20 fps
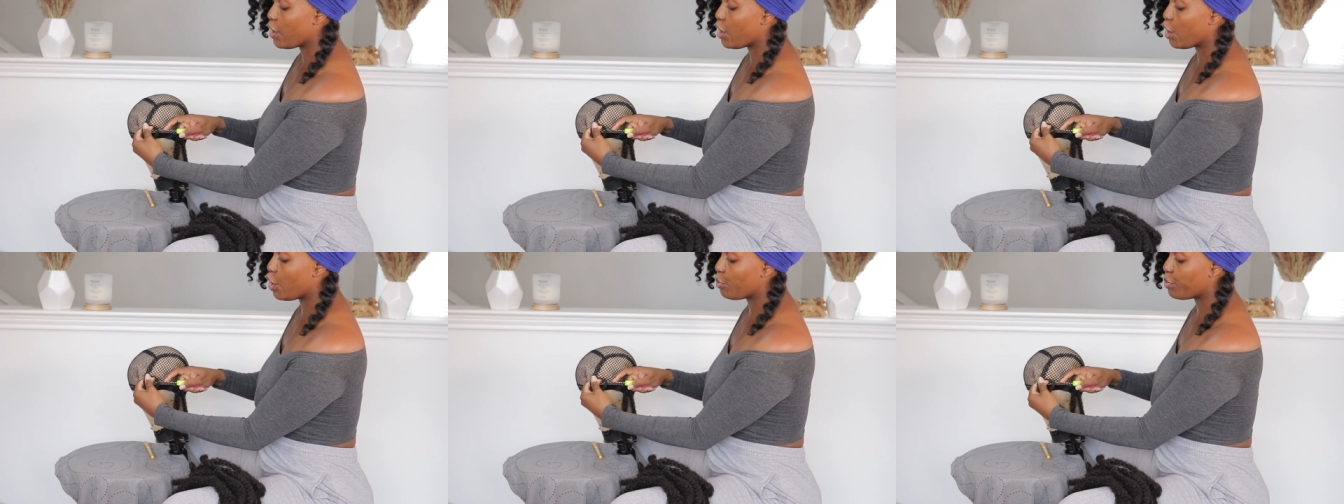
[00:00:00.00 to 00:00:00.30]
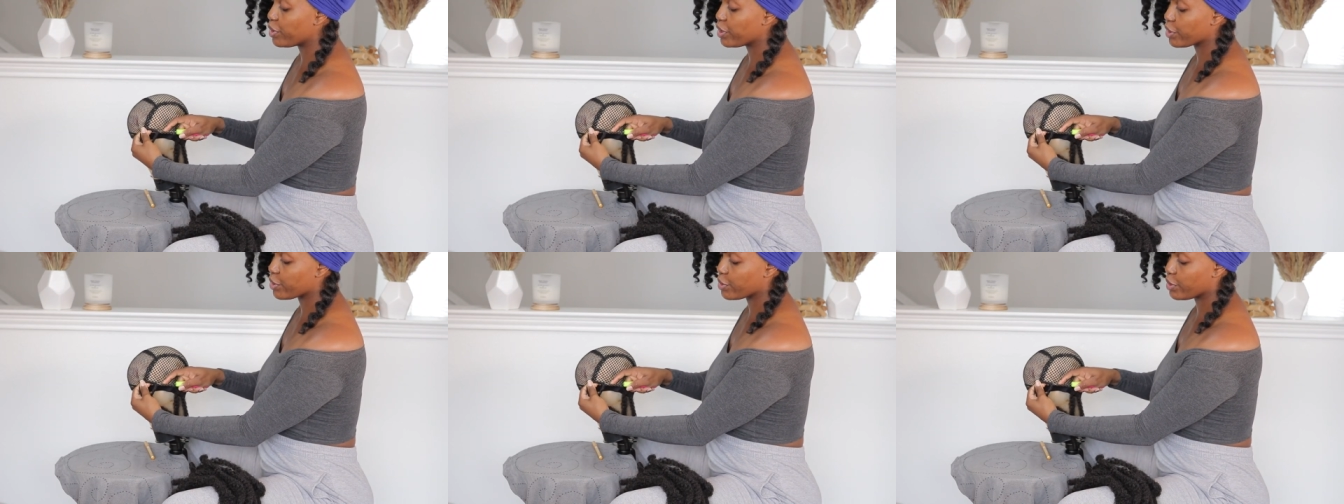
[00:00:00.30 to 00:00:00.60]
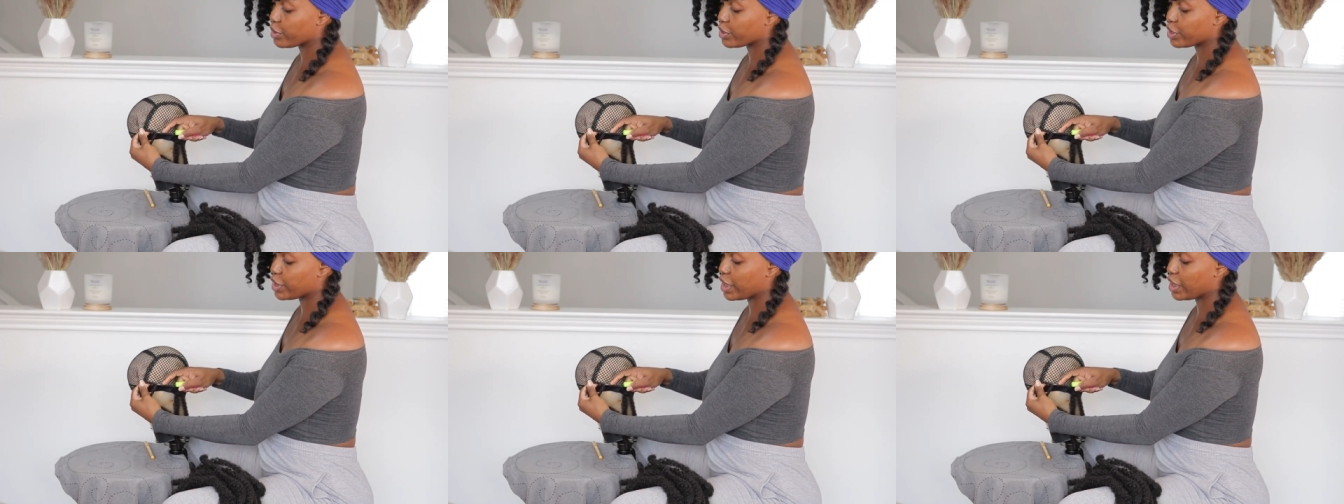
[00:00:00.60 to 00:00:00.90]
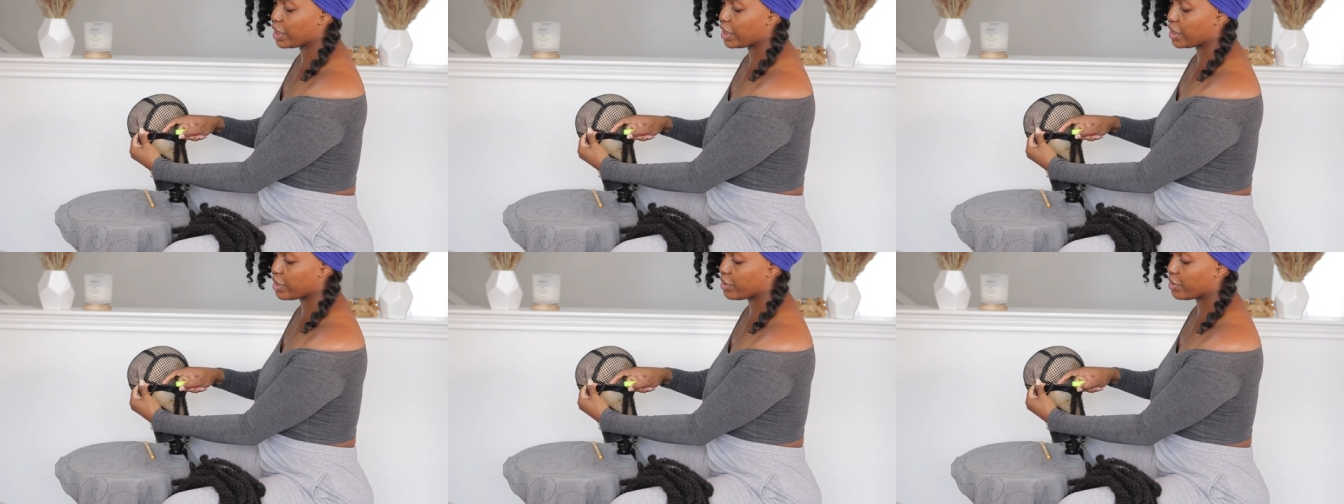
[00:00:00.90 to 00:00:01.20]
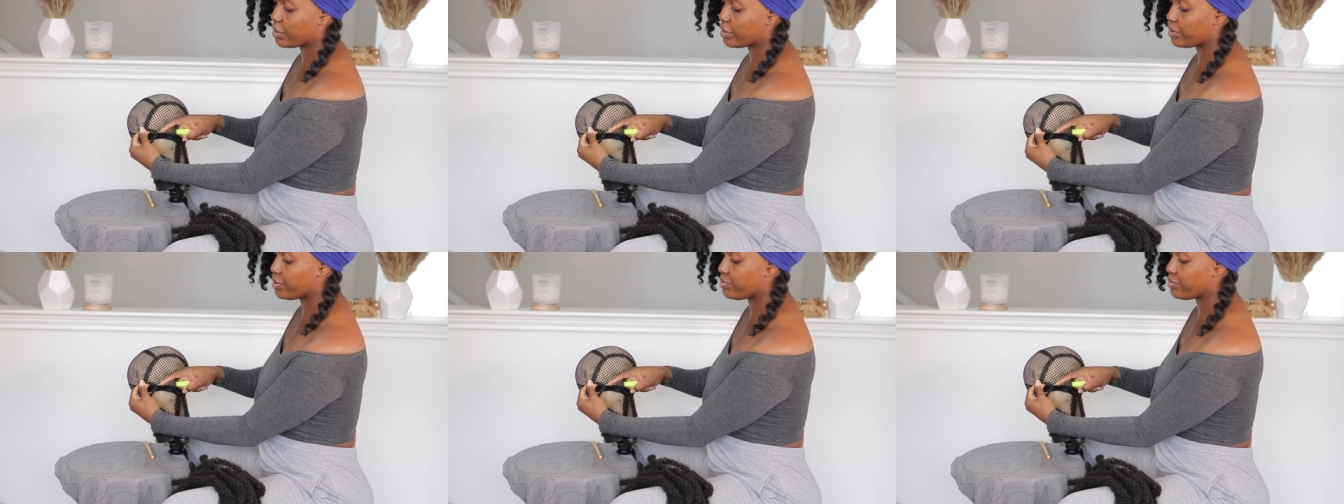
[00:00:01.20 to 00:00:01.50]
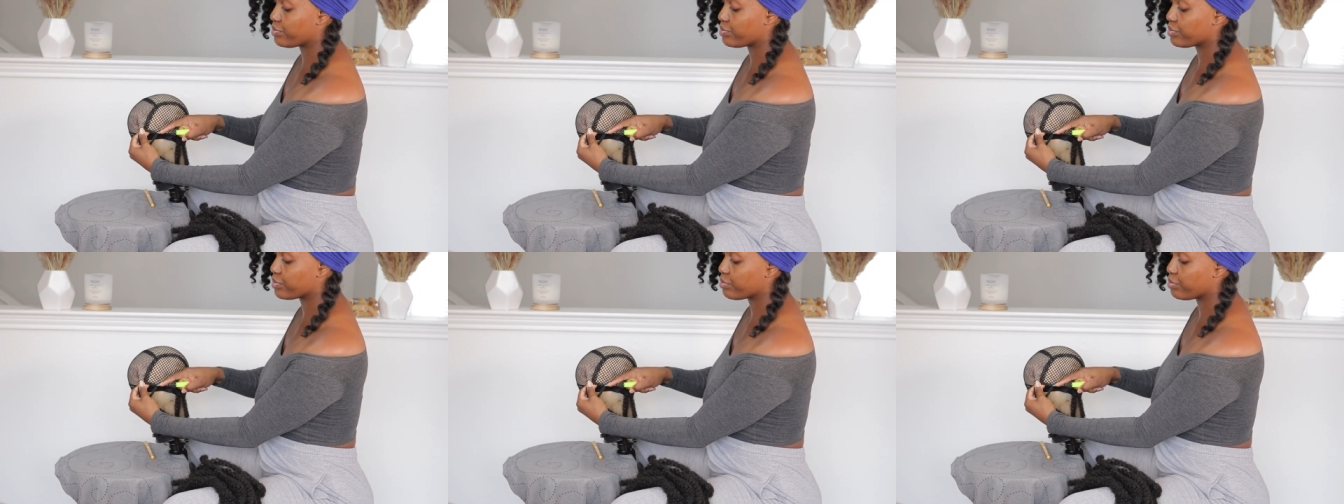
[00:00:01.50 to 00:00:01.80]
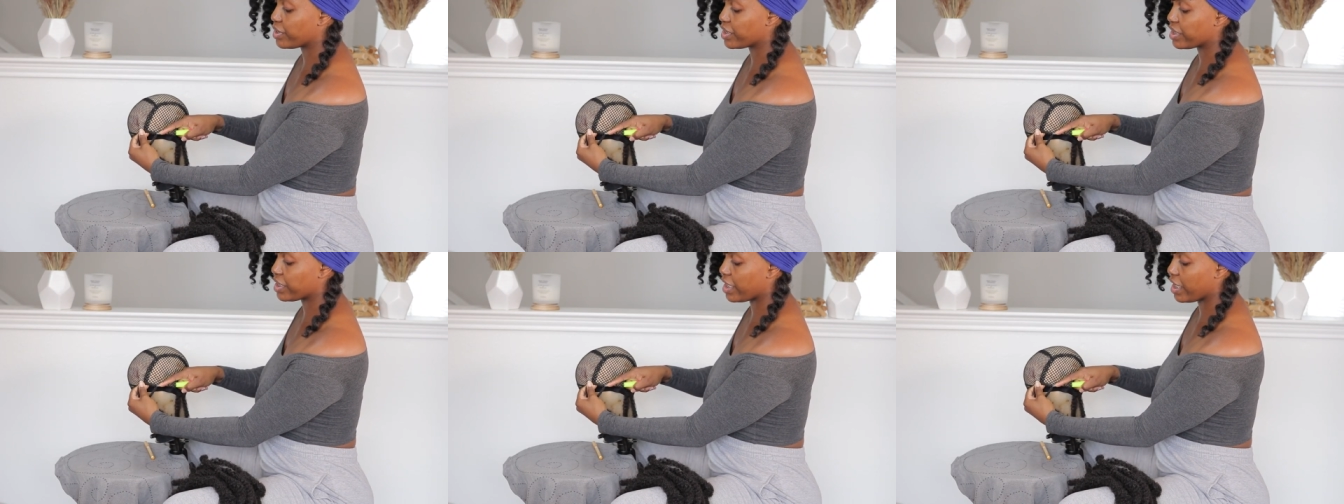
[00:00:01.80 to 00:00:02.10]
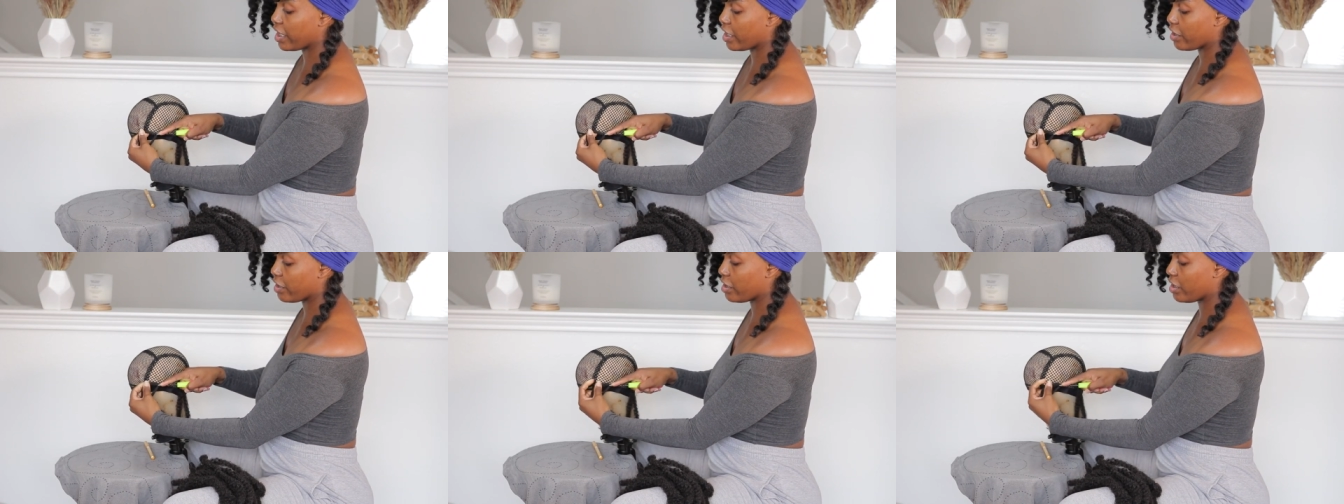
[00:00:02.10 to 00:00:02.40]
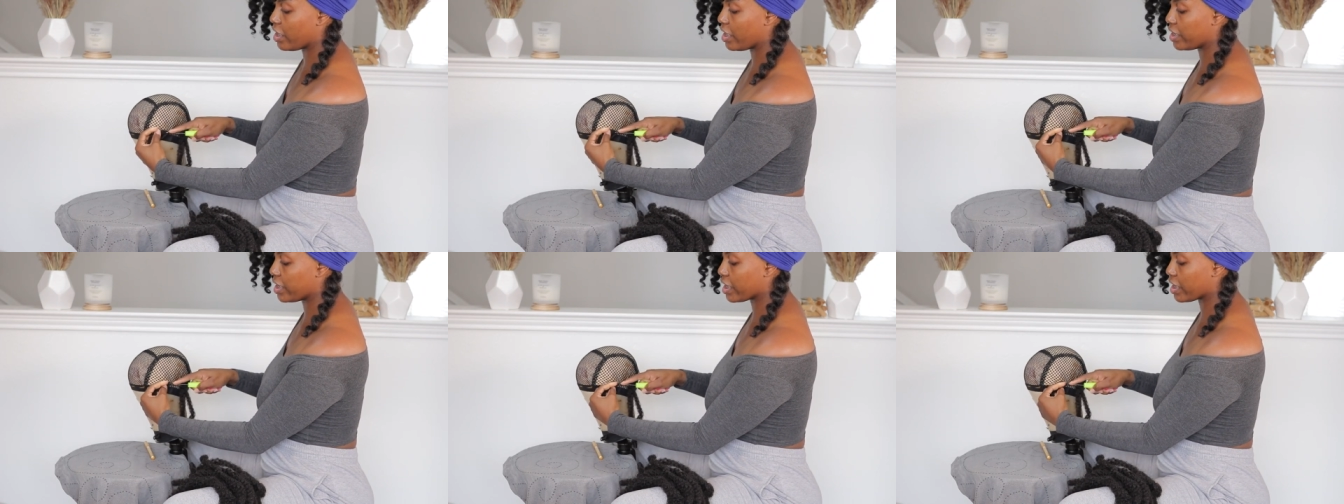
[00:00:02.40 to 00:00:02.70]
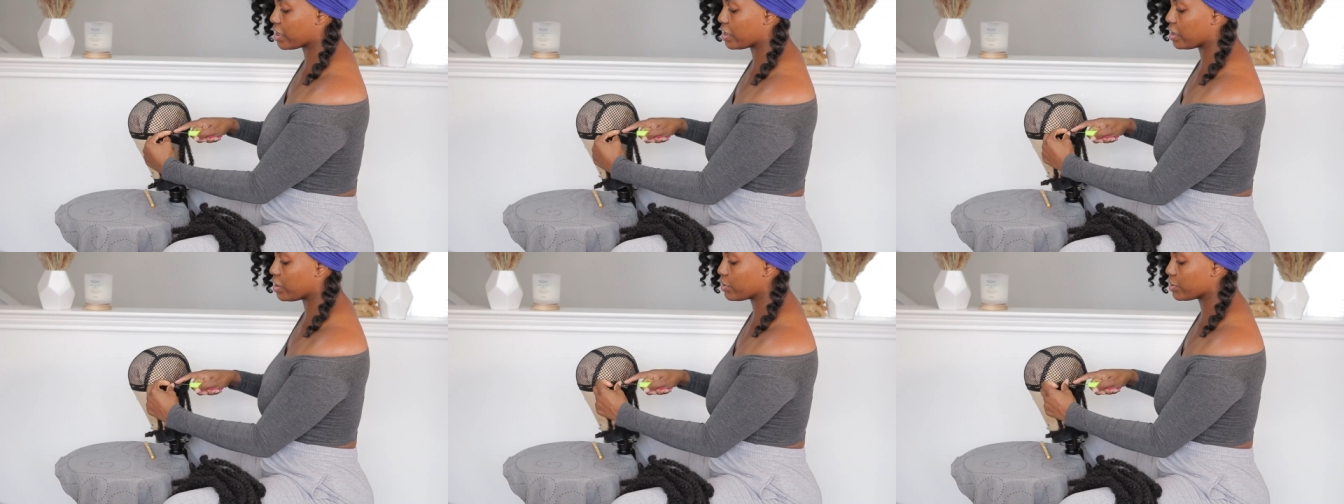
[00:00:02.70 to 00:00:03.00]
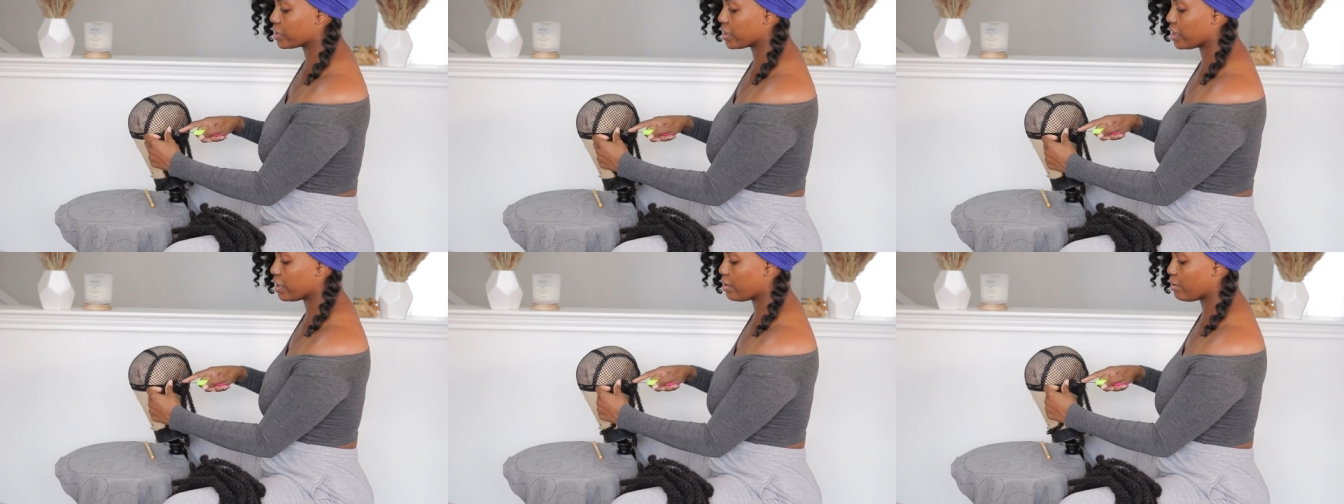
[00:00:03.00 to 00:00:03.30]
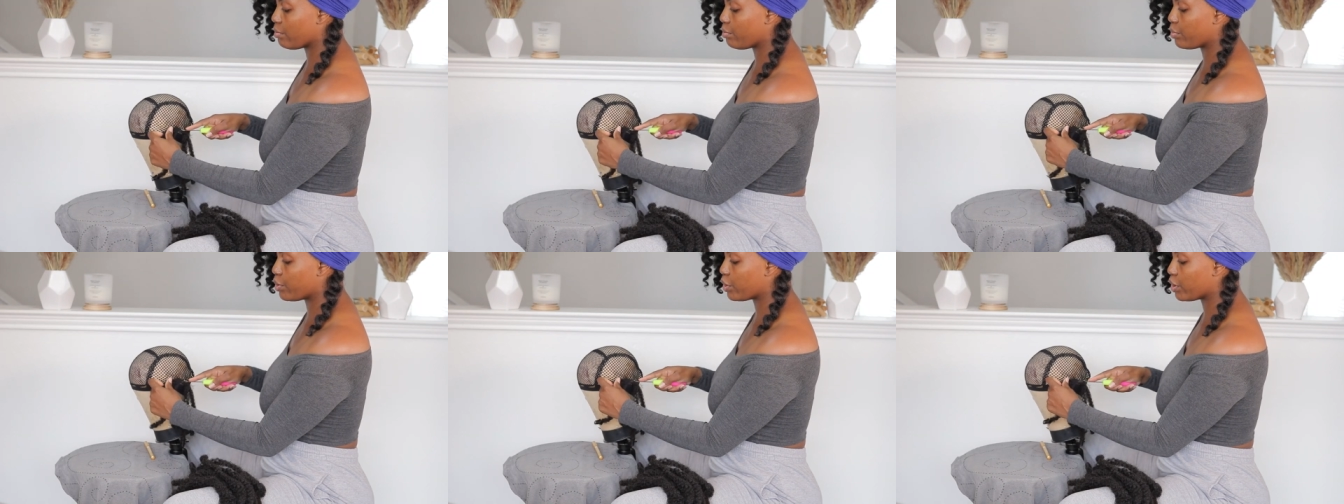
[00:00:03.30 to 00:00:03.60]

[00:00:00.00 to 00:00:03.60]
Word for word: Open the crochet needle, put the hair on and close it,